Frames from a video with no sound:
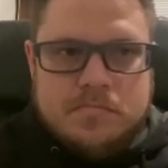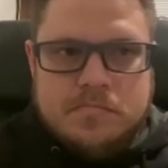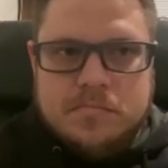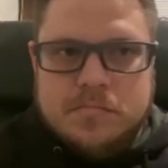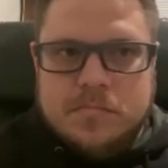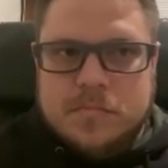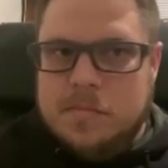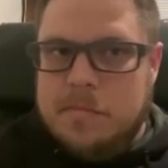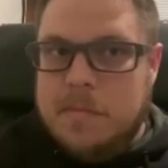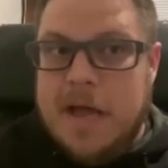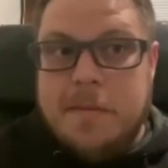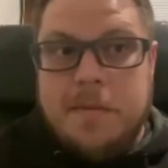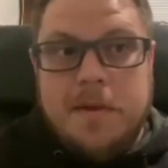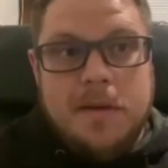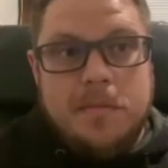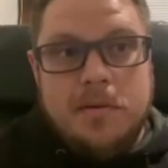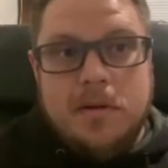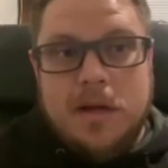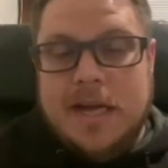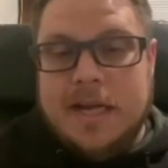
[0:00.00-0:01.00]
maybe a
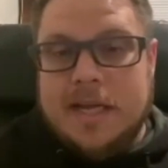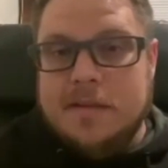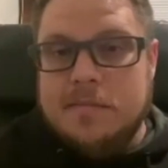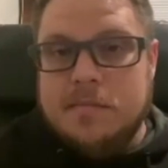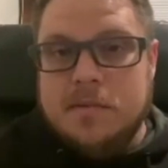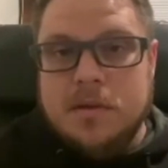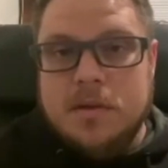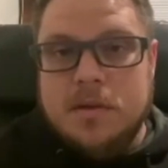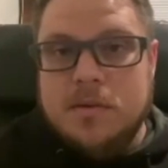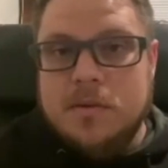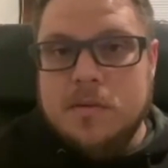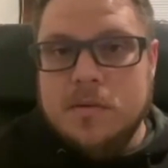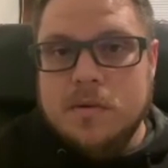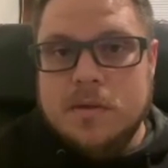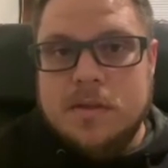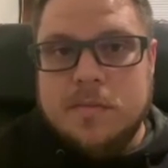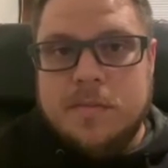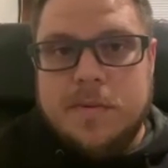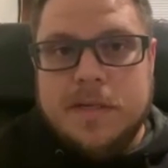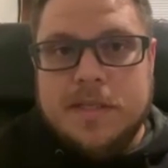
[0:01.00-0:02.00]
black and blue.
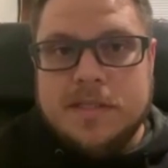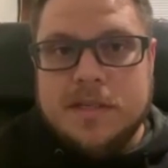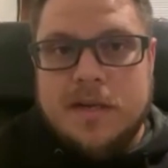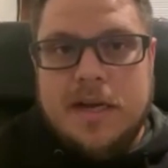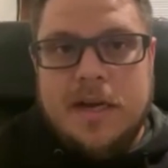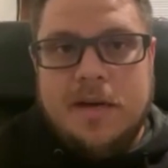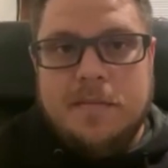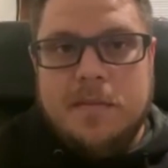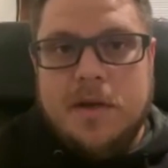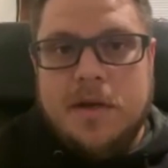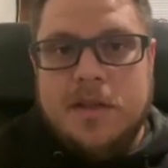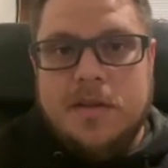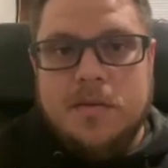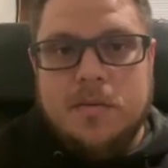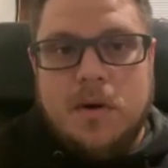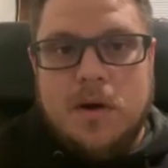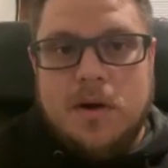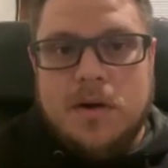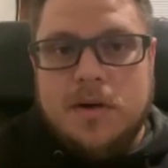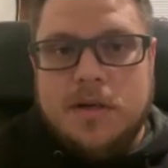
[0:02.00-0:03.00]
Depends on how muddy the
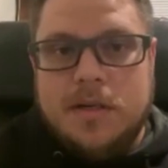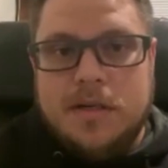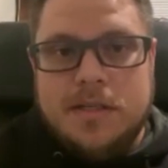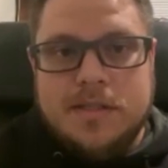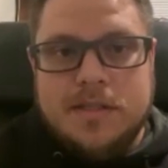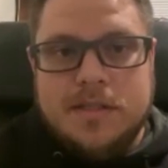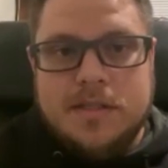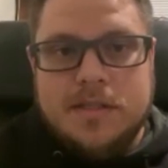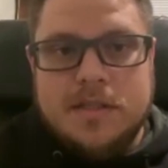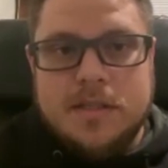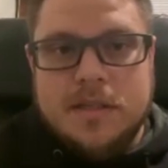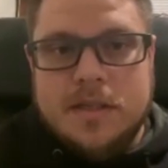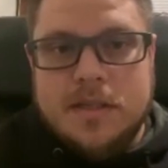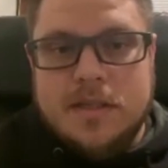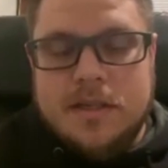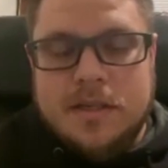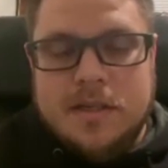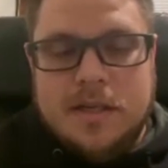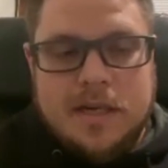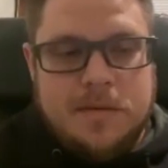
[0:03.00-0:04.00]
water is.
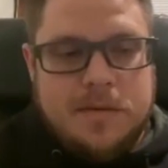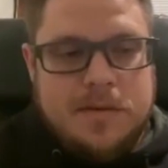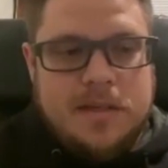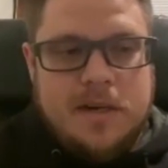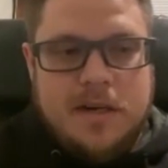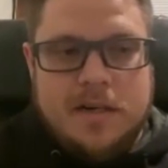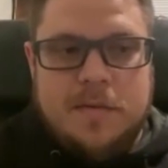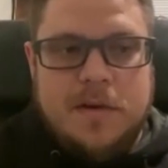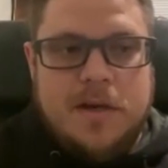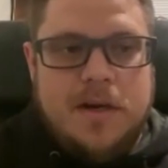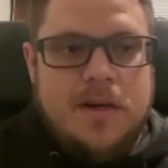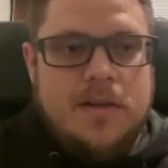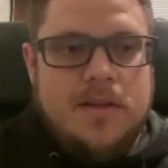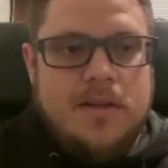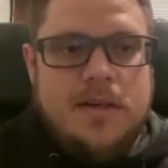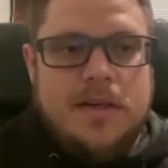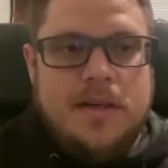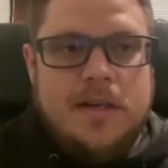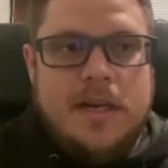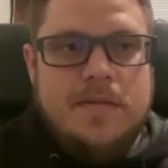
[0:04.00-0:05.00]
Like we talked about
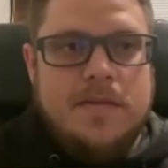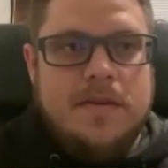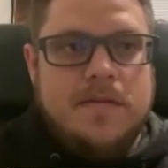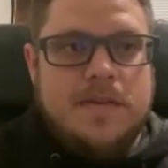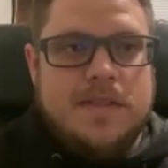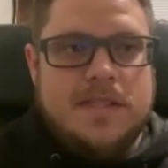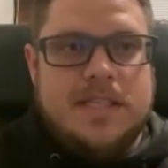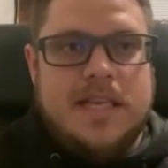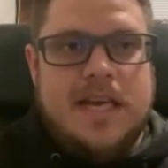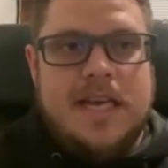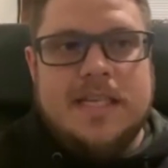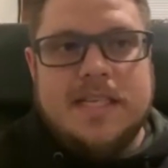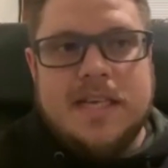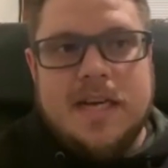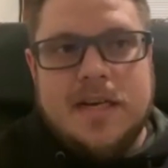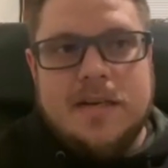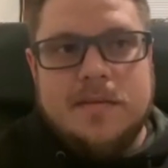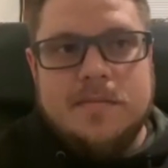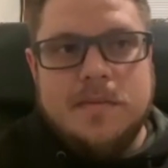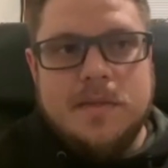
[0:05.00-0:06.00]
earlier, even if it's
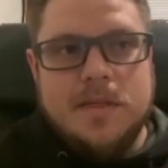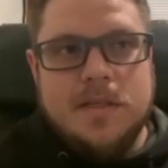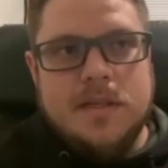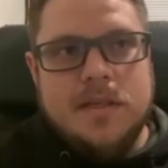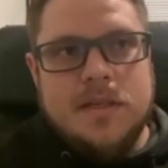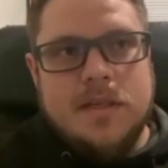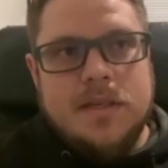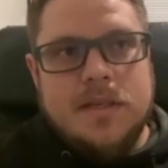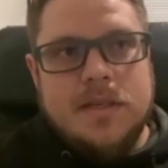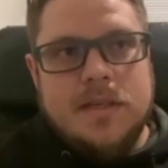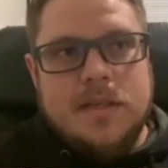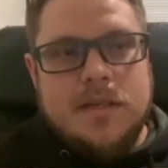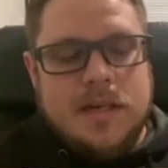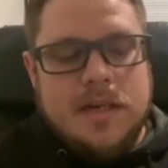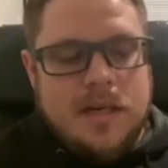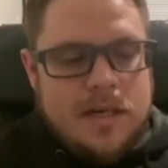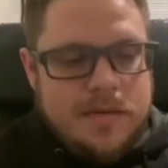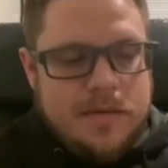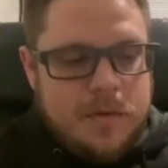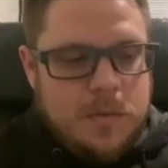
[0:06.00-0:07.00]
daytime,
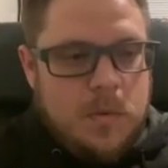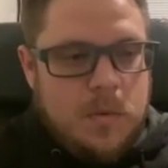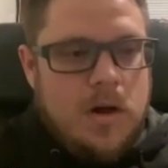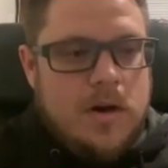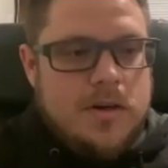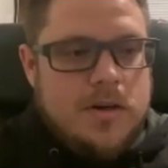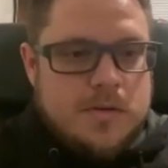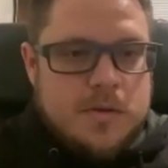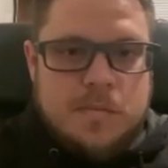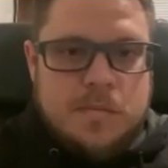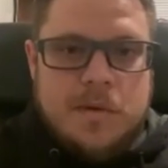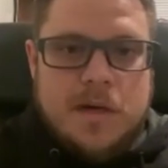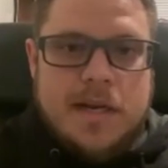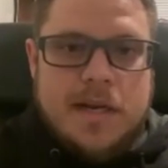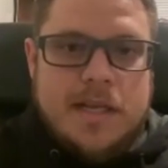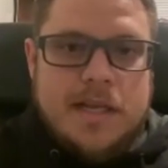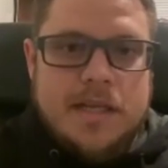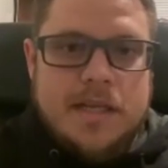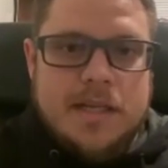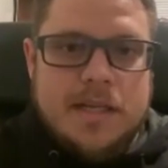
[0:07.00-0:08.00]
if the water's real
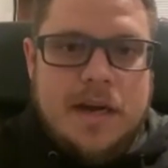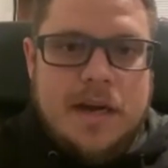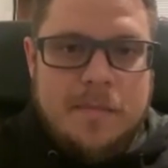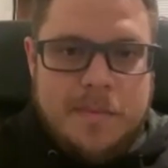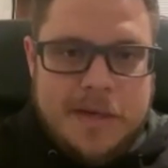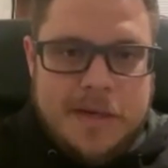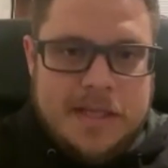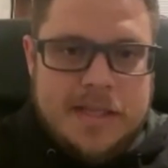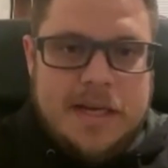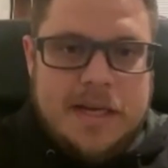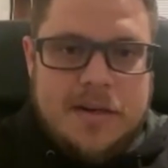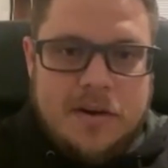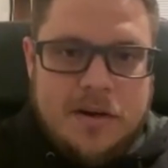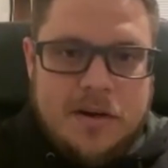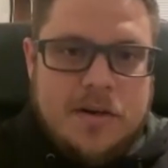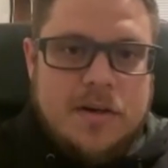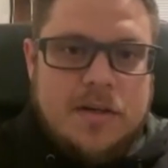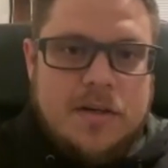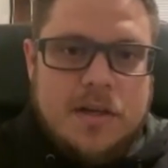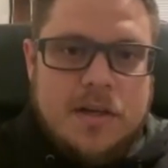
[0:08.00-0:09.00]
muddy, I'm picking that
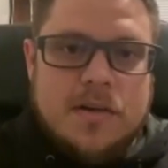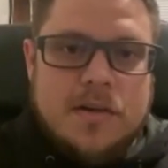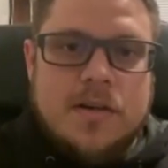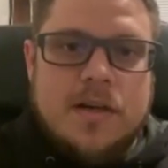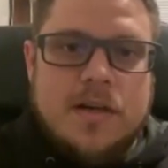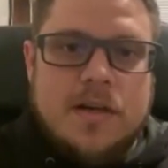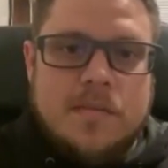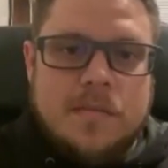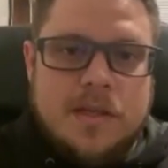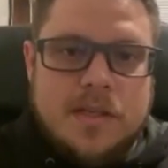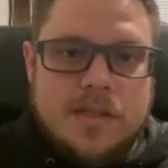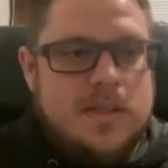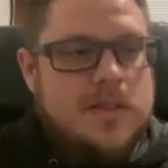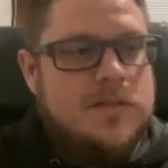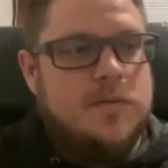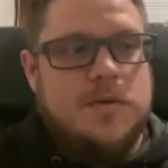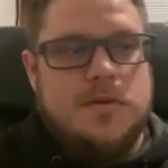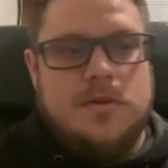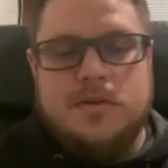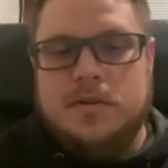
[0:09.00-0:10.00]
darker color up because that's
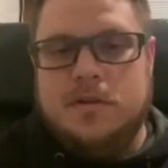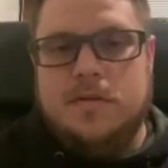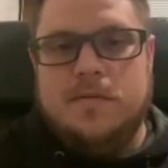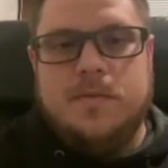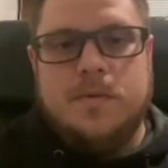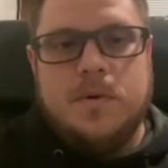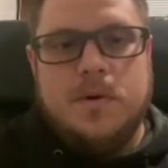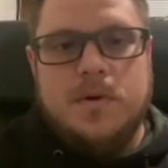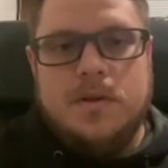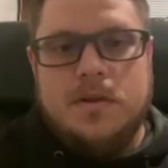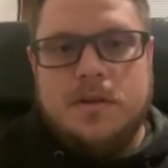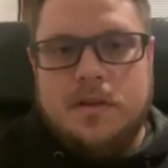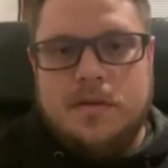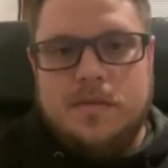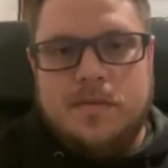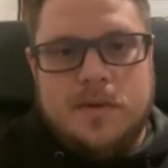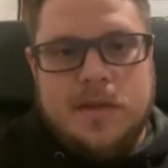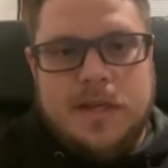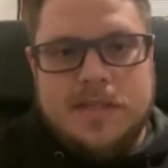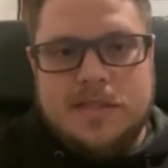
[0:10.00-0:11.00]
what they're looking for. They're looking
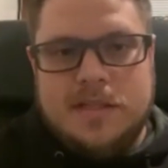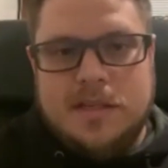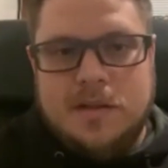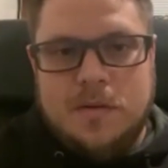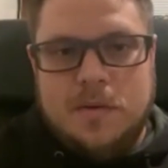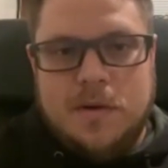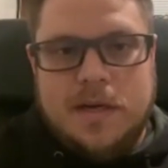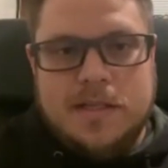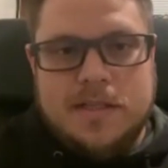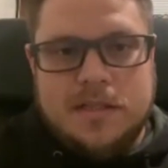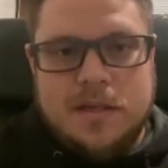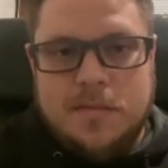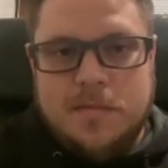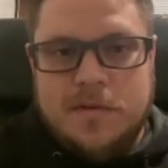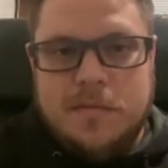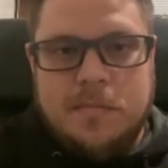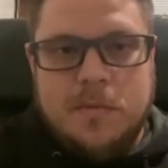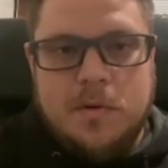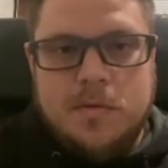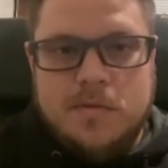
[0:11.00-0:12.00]
for that silhouette,
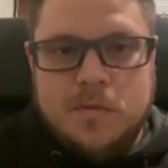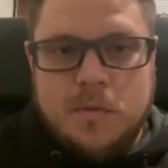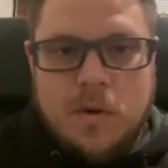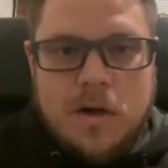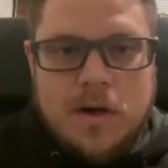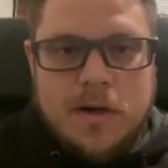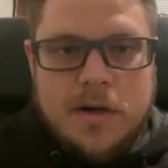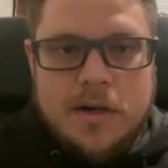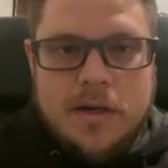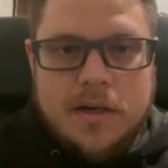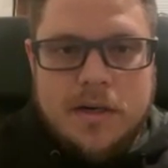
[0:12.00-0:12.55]
something moves water.